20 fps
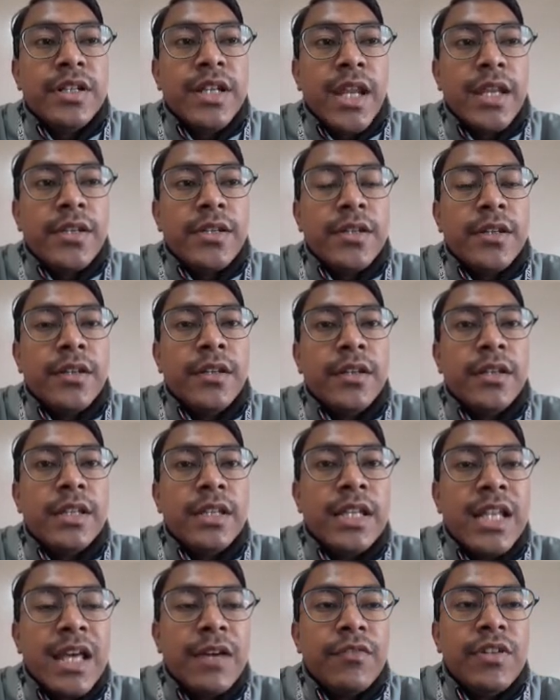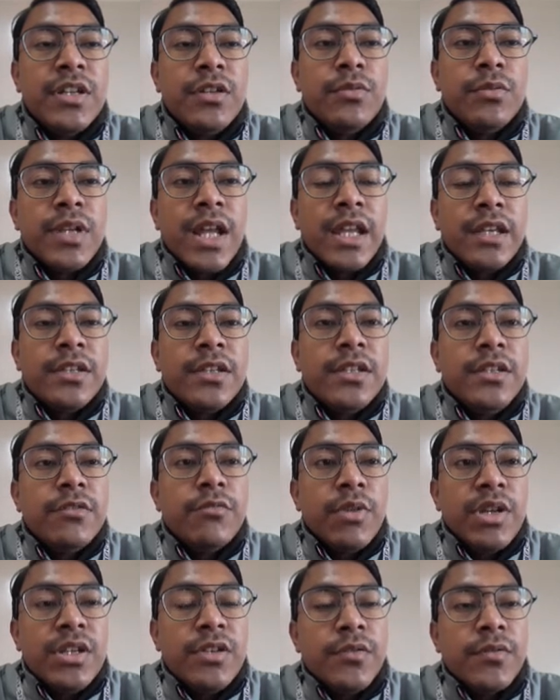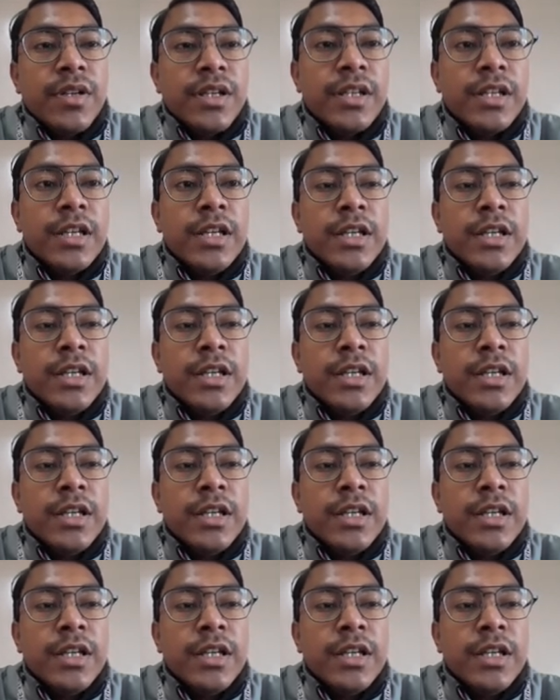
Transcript: 1911 to 1921.